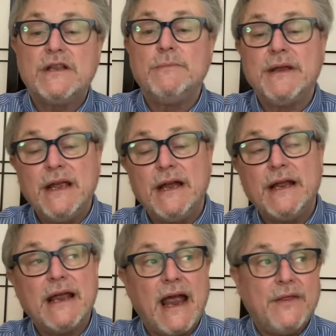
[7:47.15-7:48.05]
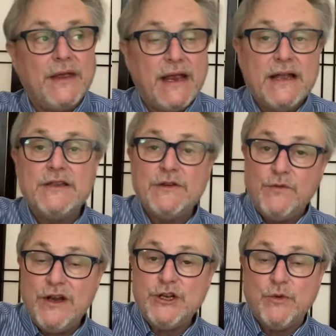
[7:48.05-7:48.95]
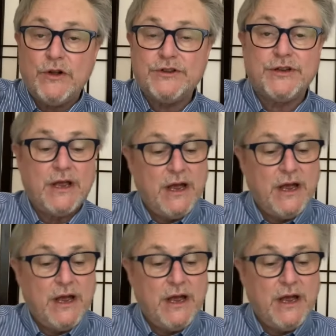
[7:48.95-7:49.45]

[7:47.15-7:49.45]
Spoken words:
at the beginning and the ends of rituals